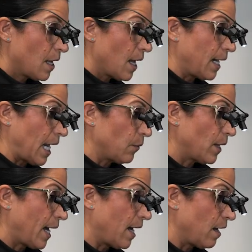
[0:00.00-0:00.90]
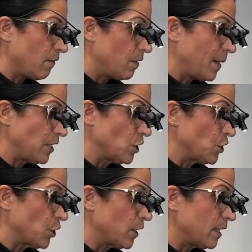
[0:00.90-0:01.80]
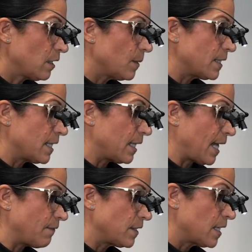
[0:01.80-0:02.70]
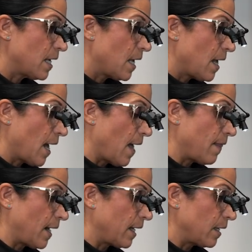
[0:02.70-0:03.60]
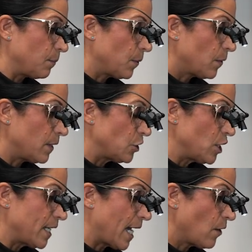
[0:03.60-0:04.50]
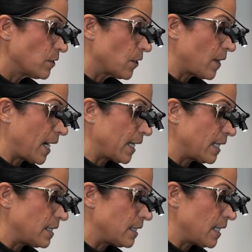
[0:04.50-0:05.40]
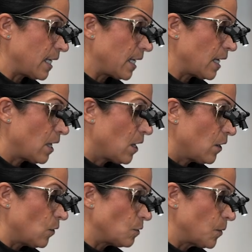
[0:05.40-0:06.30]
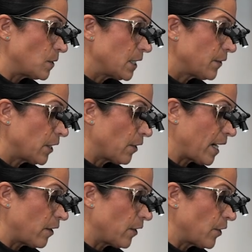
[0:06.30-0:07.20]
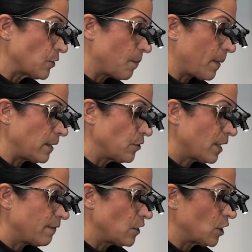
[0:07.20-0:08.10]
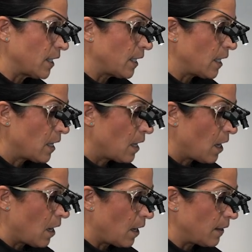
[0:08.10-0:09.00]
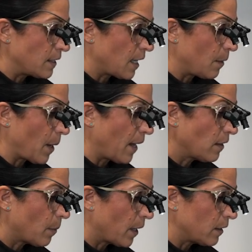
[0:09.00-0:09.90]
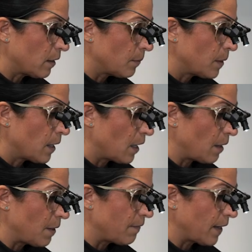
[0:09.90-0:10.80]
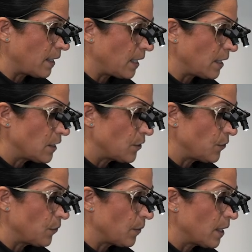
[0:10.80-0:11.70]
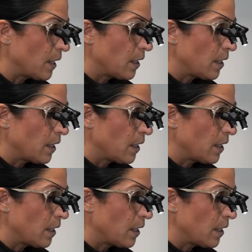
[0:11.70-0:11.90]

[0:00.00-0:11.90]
And I will have the patient turn a little bit to the left, and then I can pull the cheek out so that I can see those posterior areas with my direct vision on the top and the bottom. If I need to